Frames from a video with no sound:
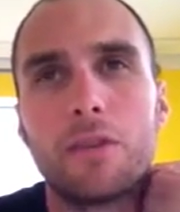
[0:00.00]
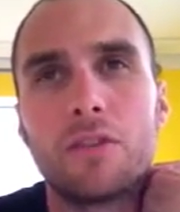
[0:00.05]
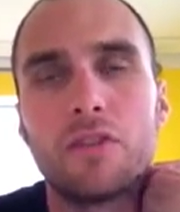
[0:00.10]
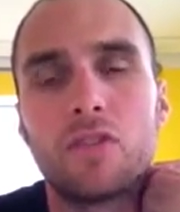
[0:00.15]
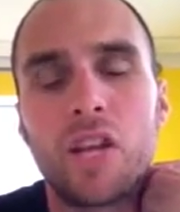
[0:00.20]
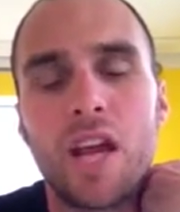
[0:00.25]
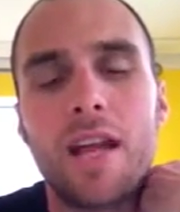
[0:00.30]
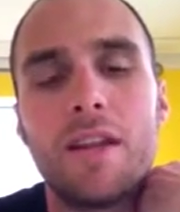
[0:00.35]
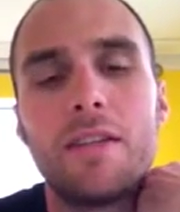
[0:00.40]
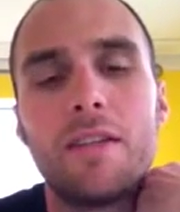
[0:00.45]

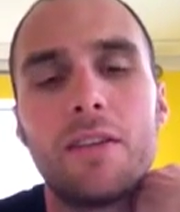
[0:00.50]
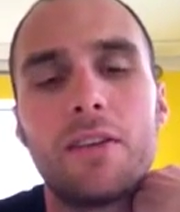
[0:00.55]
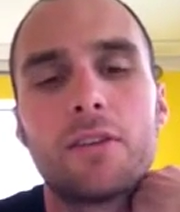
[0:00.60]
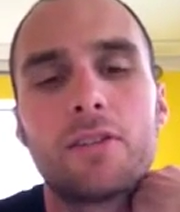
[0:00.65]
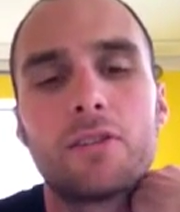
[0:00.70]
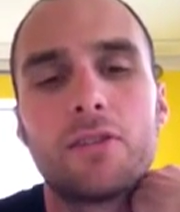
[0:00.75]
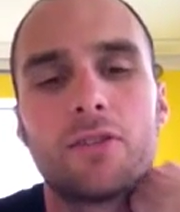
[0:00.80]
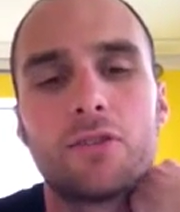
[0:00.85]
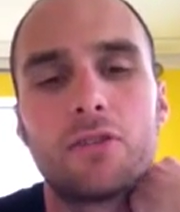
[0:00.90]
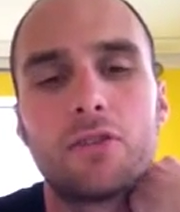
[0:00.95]
10
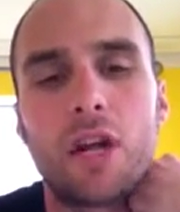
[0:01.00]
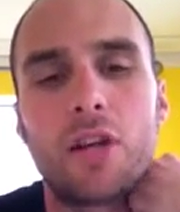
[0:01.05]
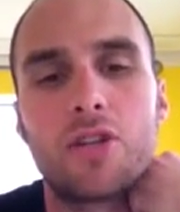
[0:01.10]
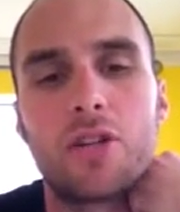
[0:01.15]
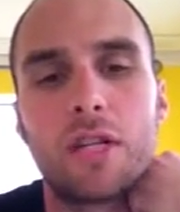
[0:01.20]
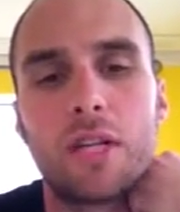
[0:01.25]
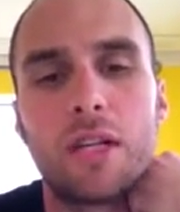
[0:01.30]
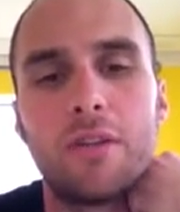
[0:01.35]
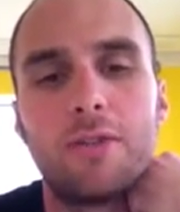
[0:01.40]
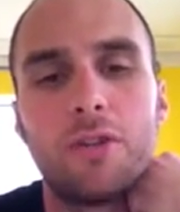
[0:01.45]
years is
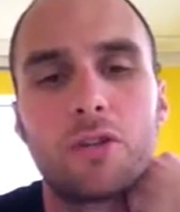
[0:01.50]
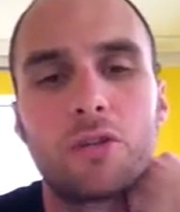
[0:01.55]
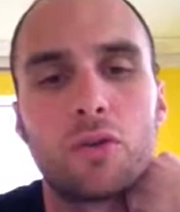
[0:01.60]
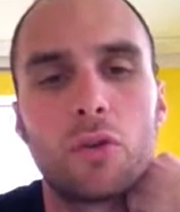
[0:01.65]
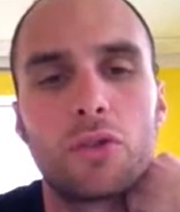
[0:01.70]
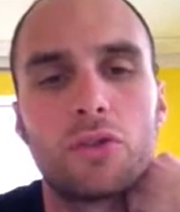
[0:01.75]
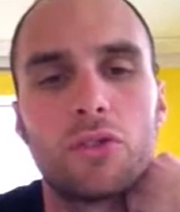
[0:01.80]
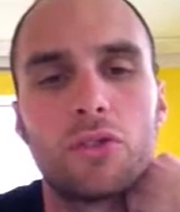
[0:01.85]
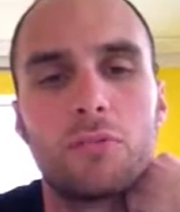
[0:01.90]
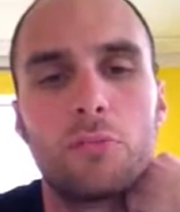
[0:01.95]
stretching. If your
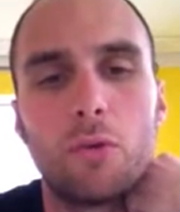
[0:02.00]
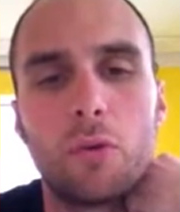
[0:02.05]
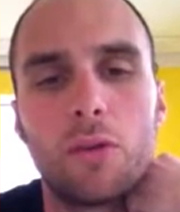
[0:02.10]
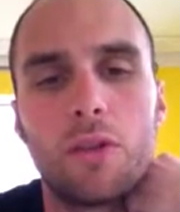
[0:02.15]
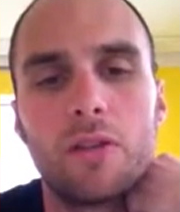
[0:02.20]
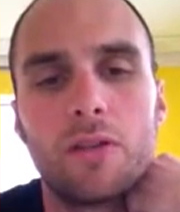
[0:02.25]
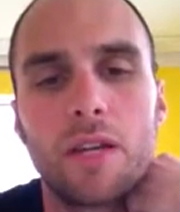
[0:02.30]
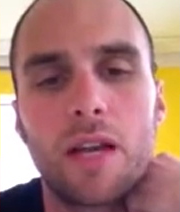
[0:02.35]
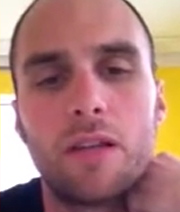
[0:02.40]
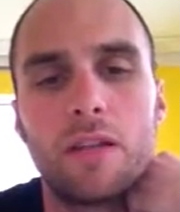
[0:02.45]
source is more
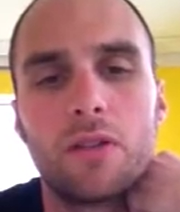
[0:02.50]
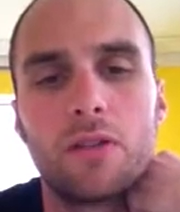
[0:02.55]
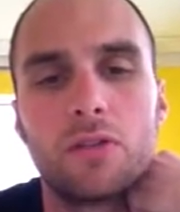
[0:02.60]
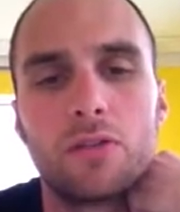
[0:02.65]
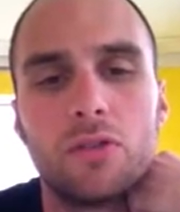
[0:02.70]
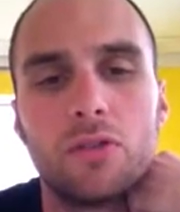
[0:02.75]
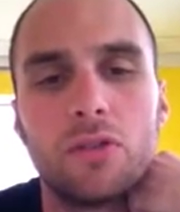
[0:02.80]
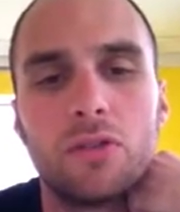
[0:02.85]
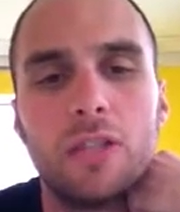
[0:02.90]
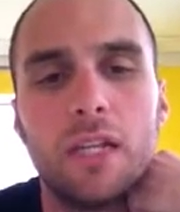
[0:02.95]
than 10 years
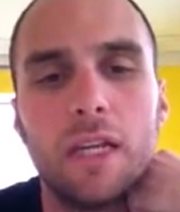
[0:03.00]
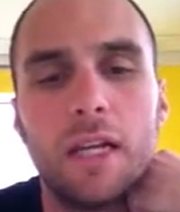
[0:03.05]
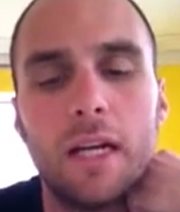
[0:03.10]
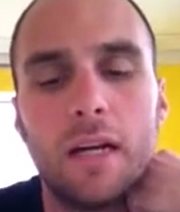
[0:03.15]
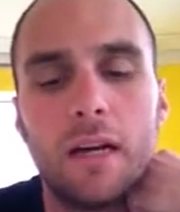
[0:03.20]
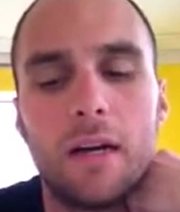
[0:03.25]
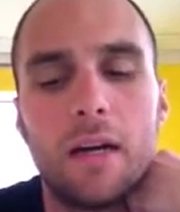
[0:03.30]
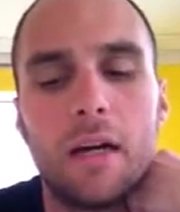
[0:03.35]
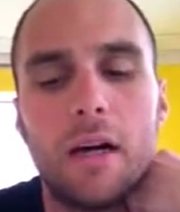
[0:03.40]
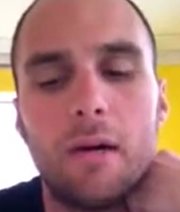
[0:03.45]
old,
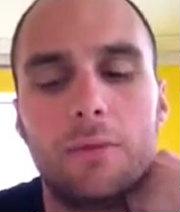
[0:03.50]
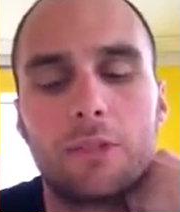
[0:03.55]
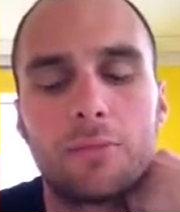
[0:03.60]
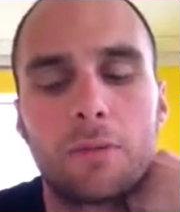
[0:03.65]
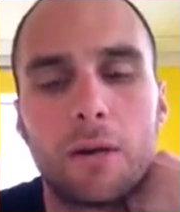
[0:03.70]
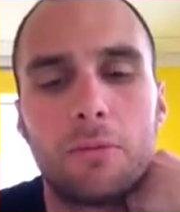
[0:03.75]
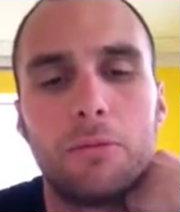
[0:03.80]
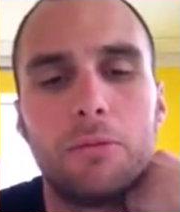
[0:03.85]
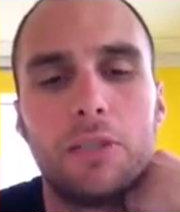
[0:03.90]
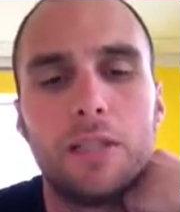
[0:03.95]
it's
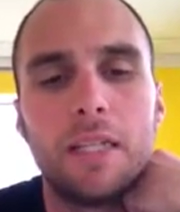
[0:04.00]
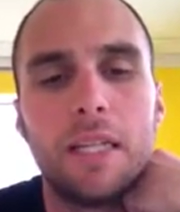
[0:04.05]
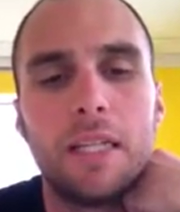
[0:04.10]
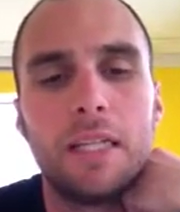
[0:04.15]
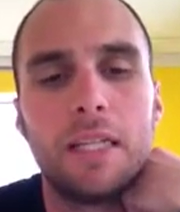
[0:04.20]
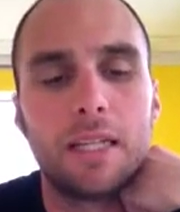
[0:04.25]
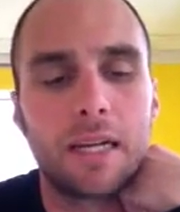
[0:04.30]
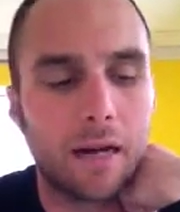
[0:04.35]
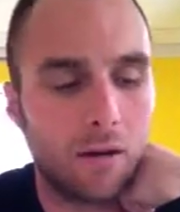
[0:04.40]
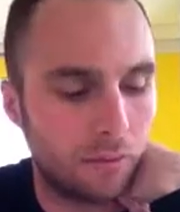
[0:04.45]
probably
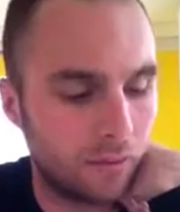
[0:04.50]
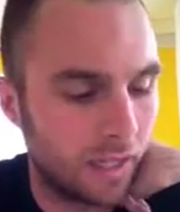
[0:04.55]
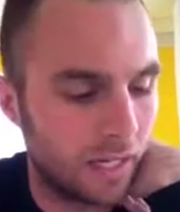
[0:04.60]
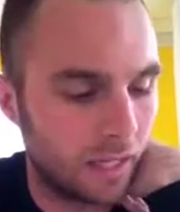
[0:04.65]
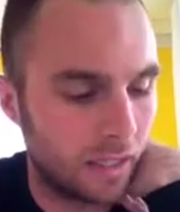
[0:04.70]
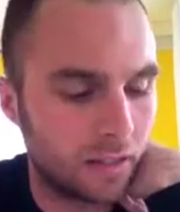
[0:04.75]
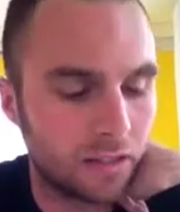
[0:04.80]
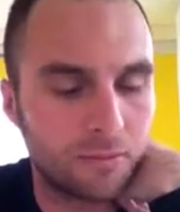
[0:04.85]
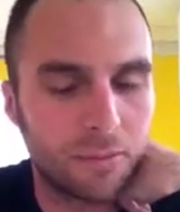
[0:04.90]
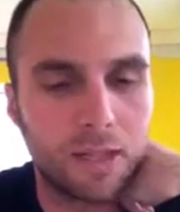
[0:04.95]
getting
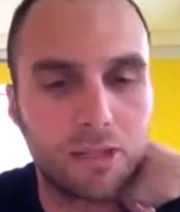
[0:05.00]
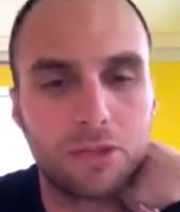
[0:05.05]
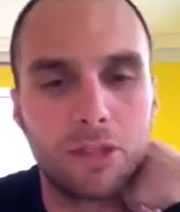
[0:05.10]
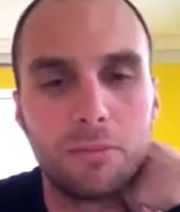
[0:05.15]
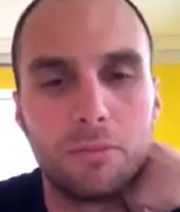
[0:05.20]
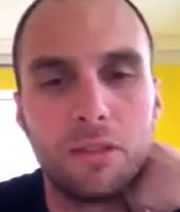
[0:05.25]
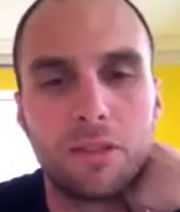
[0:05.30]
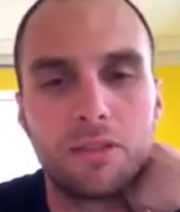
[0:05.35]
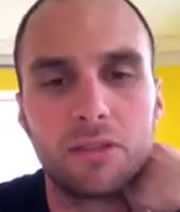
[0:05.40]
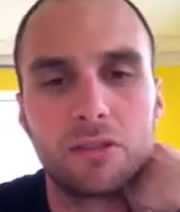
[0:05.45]
outdated, especially
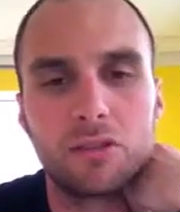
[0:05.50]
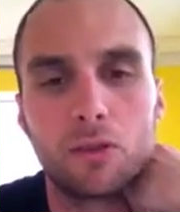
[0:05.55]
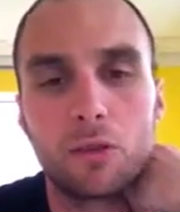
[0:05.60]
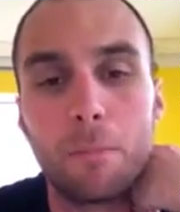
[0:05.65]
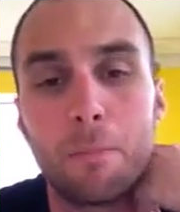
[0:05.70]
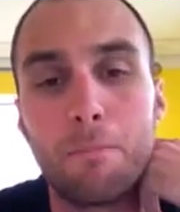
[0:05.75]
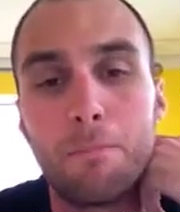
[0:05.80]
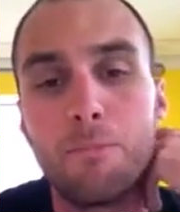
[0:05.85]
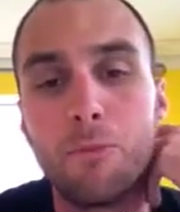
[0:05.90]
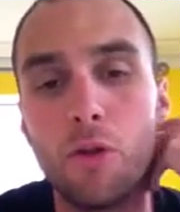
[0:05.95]
in business. So
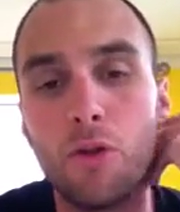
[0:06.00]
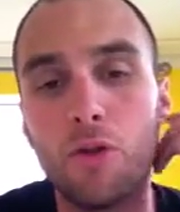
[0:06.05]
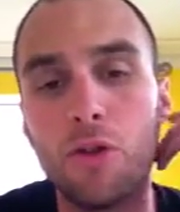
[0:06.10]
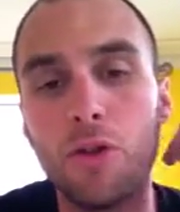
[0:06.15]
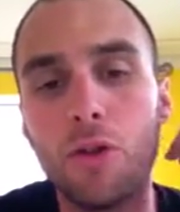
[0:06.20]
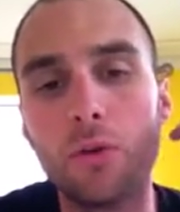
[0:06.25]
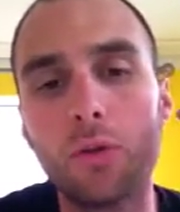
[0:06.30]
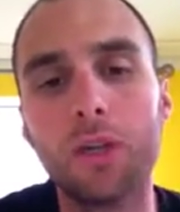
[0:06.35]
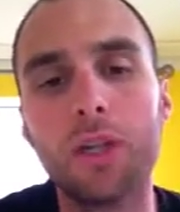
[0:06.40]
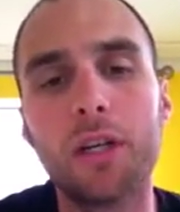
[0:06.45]
the
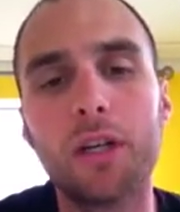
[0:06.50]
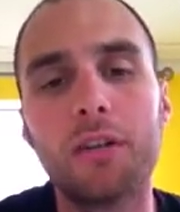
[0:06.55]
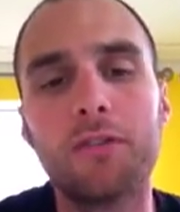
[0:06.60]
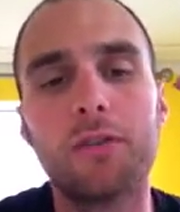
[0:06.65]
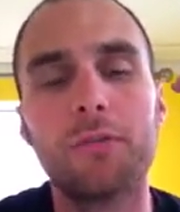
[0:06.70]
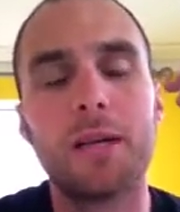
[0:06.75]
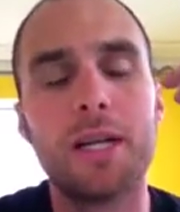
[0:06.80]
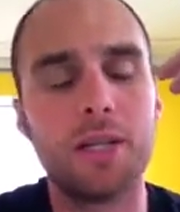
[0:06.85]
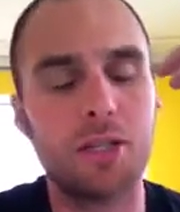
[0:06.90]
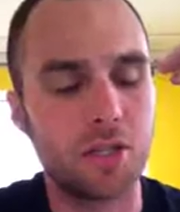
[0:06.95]
newer your
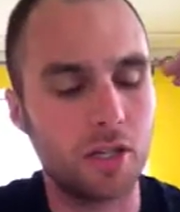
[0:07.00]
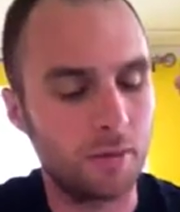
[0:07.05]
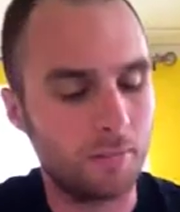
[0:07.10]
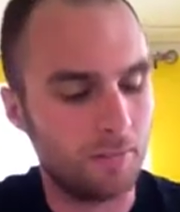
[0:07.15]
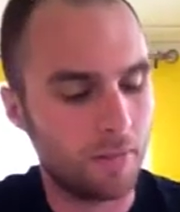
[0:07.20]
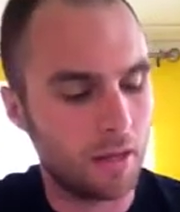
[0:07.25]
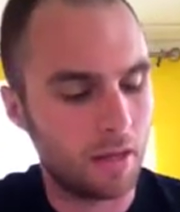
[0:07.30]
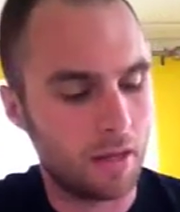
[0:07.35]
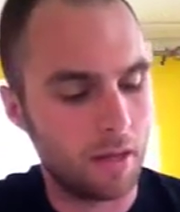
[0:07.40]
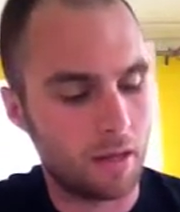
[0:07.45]
information,
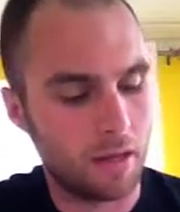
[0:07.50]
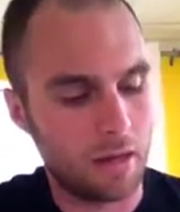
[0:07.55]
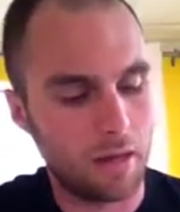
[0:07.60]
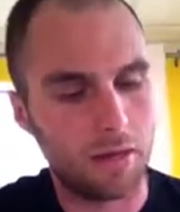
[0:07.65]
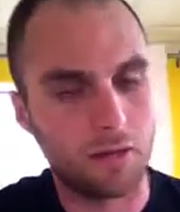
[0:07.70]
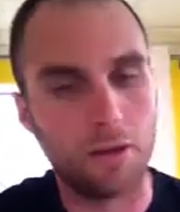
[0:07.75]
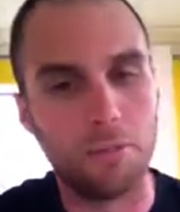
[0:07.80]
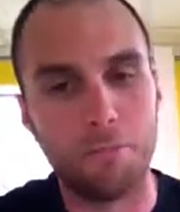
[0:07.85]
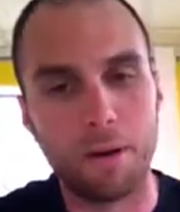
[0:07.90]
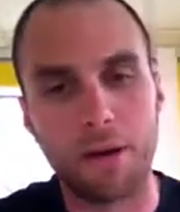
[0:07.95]

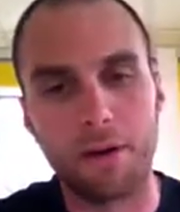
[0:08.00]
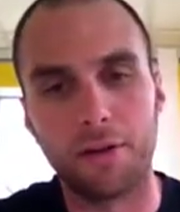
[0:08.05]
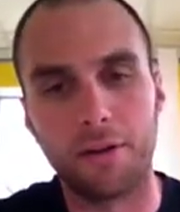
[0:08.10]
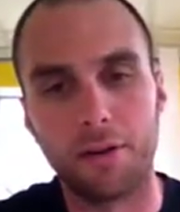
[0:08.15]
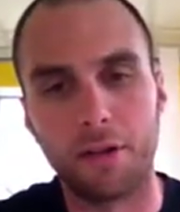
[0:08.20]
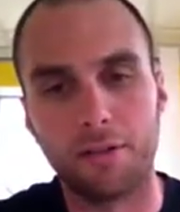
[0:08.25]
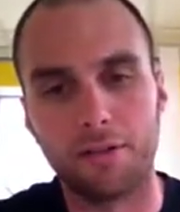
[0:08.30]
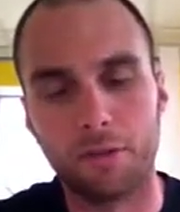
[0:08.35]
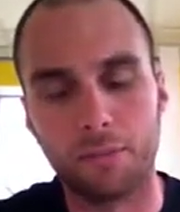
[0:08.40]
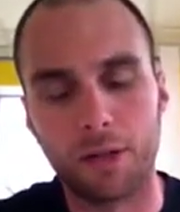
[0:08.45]
the better
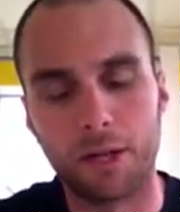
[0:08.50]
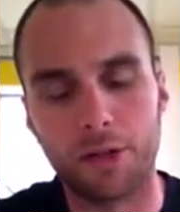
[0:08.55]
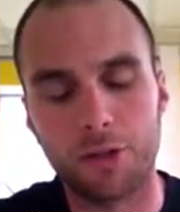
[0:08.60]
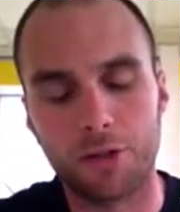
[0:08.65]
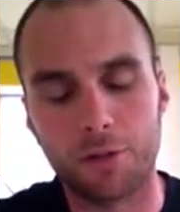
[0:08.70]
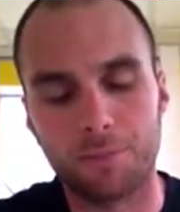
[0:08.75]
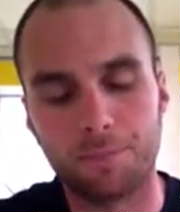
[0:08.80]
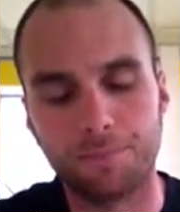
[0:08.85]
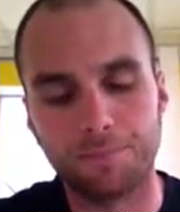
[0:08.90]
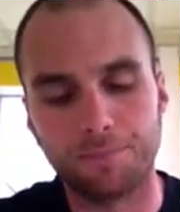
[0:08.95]
your
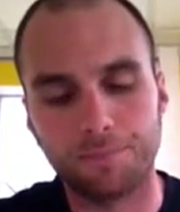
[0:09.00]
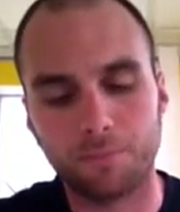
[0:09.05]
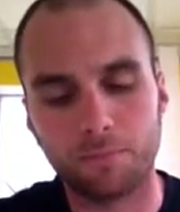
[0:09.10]
information.